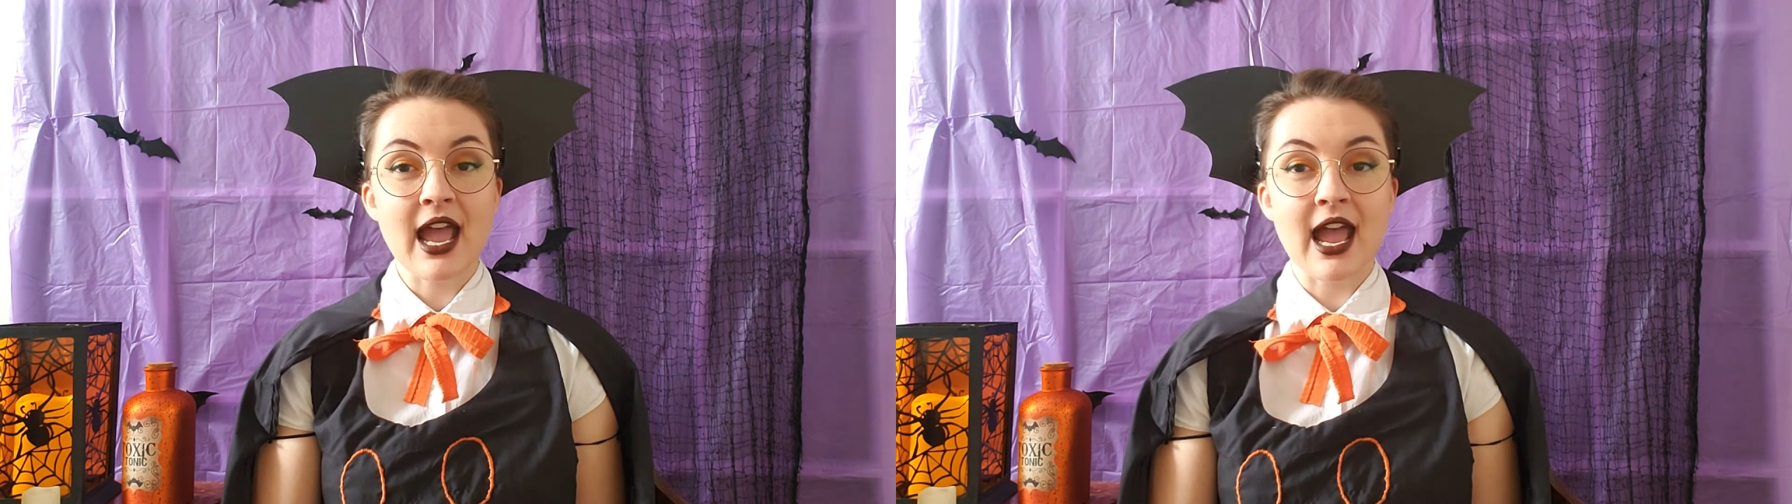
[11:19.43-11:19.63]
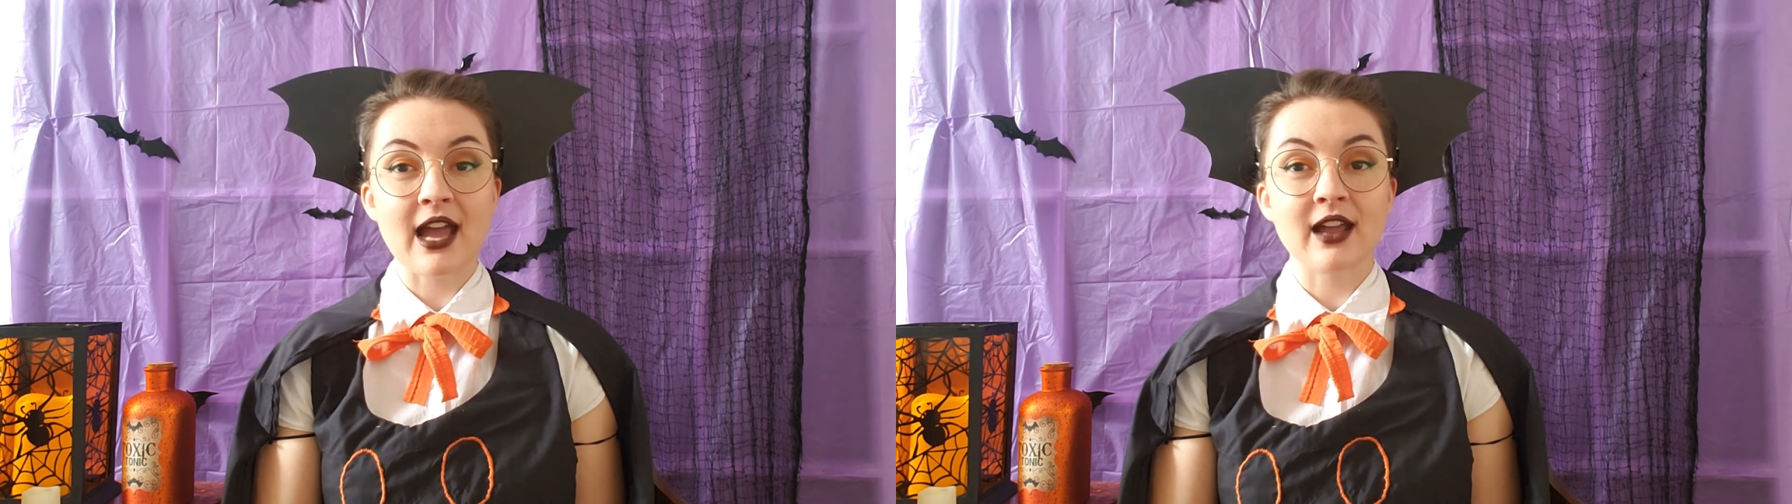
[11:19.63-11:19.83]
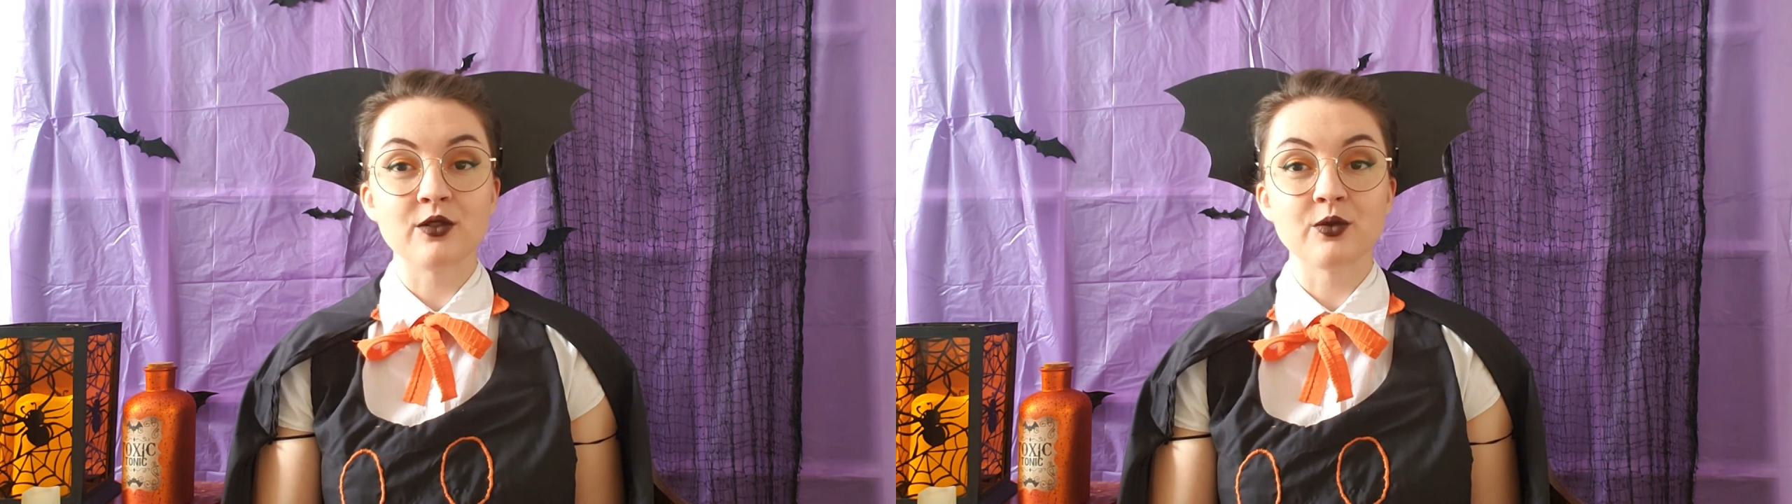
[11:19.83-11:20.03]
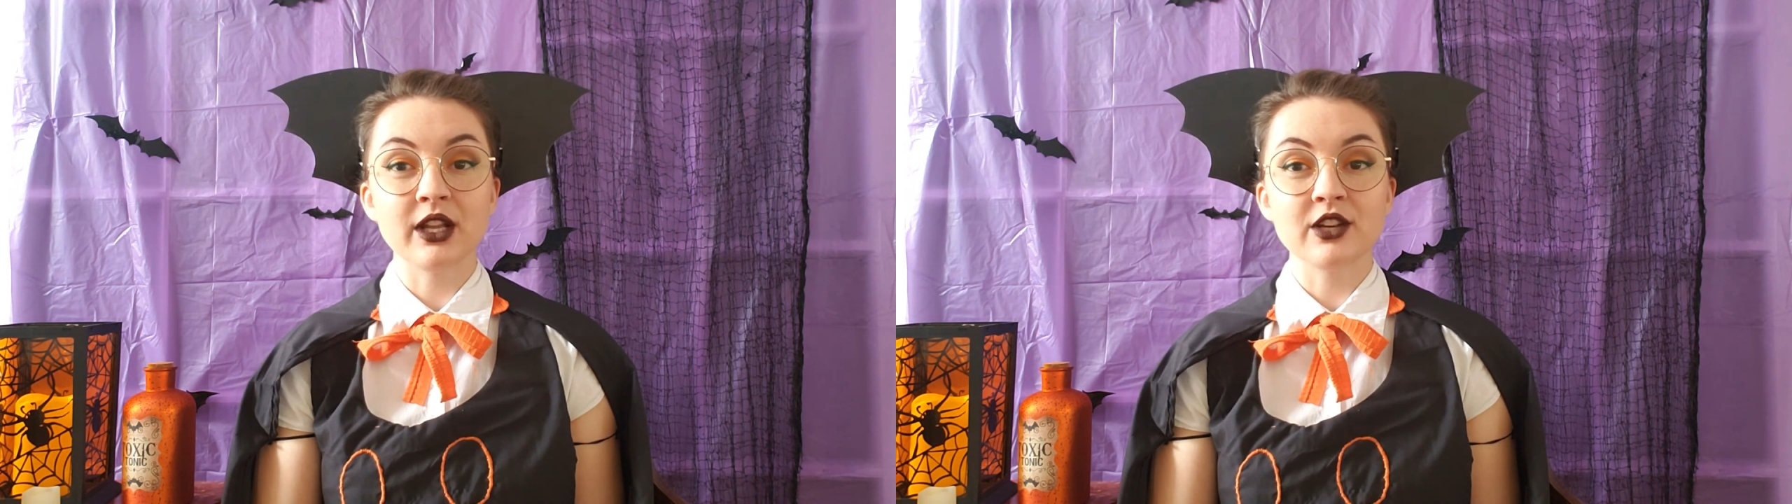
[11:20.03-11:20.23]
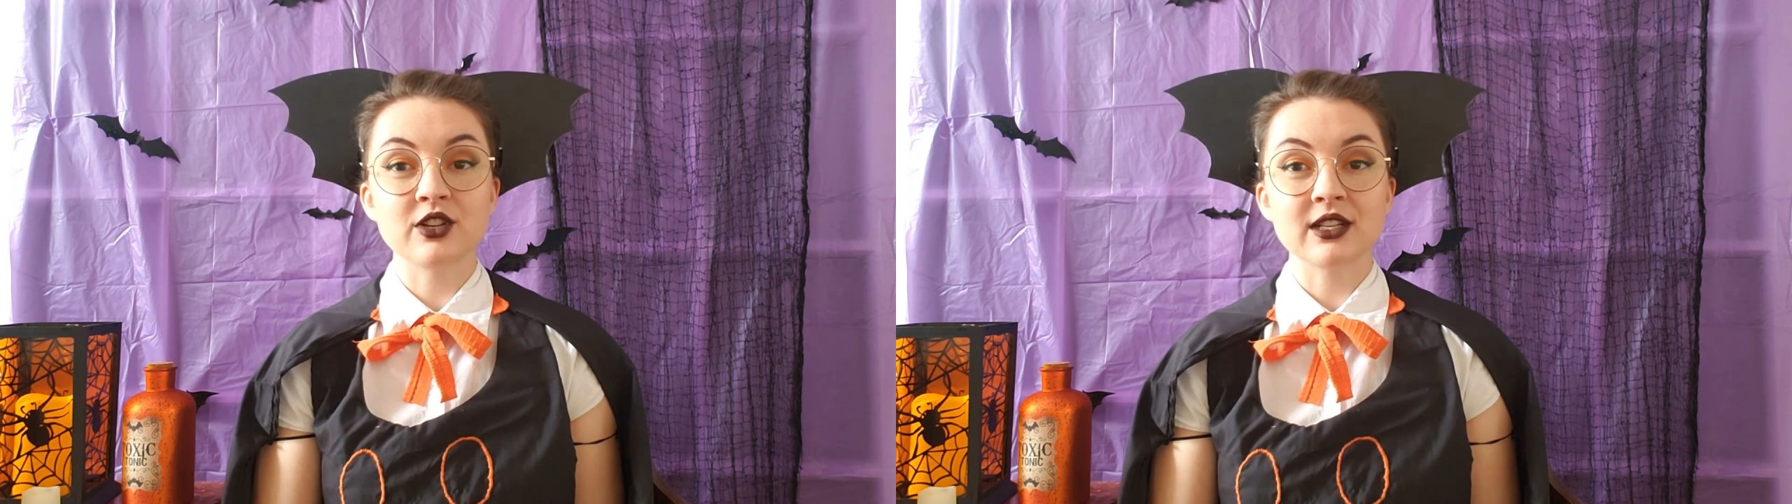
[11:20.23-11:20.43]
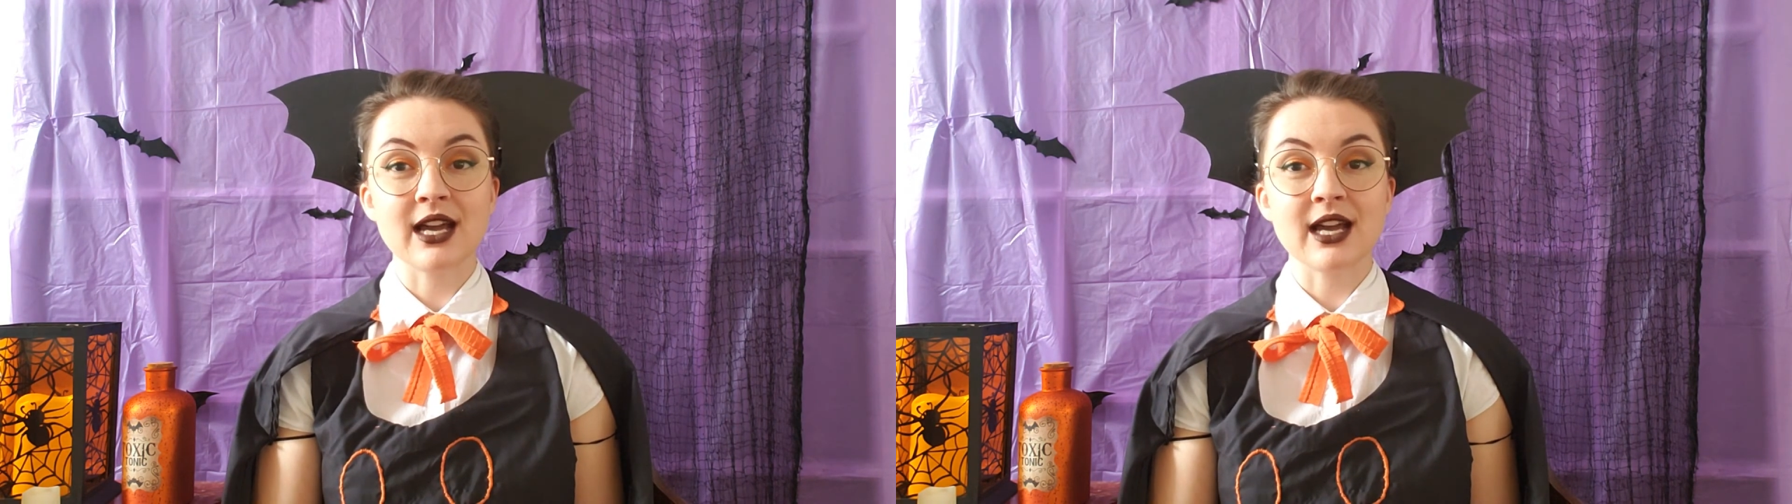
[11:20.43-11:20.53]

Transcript: and really took